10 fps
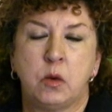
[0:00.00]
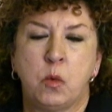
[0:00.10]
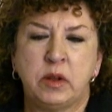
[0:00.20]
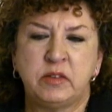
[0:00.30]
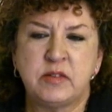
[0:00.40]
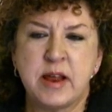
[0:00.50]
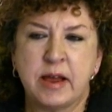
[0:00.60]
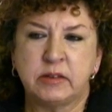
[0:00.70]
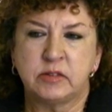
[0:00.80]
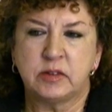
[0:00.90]
What's
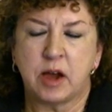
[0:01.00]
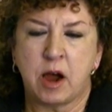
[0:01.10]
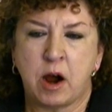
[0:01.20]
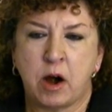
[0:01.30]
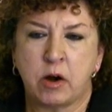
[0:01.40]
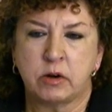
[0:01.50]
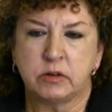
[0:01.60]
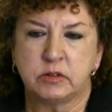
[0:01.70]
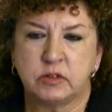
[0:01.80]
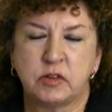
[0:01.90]
next
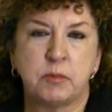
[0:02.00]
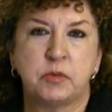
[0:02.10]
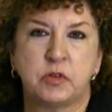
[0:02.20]
are some